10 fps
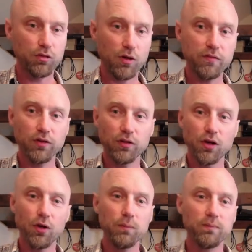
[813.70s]
So have another
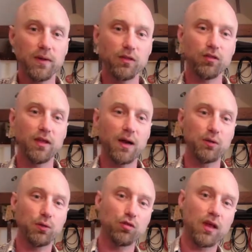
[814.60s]
go. Let's see how
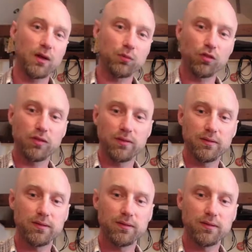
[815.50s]
yours sounds.